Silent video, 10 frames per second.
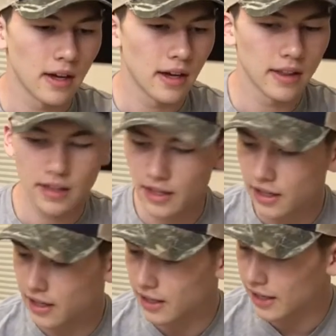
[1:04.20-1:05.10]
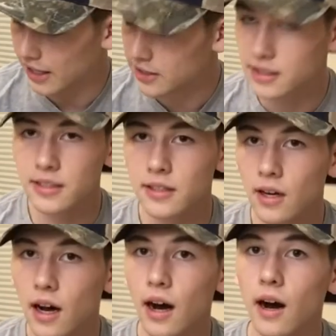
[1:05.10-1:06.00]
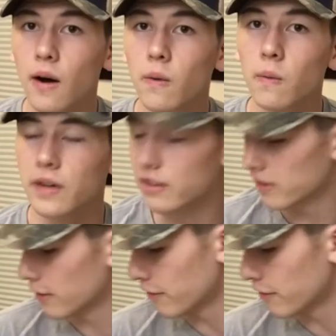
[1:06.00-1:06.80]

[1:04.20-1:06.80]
And then uh, next, uh, we didn't really